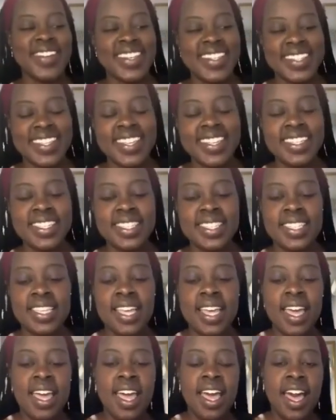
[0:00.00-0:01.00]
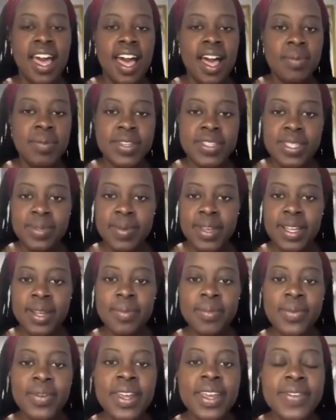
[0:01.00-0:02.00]
reasons, um, but it's about a
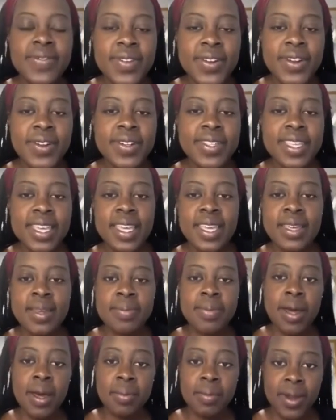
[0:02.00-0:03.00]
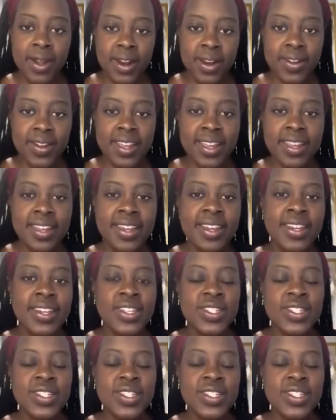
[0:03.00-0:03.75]
brave girl named Amari.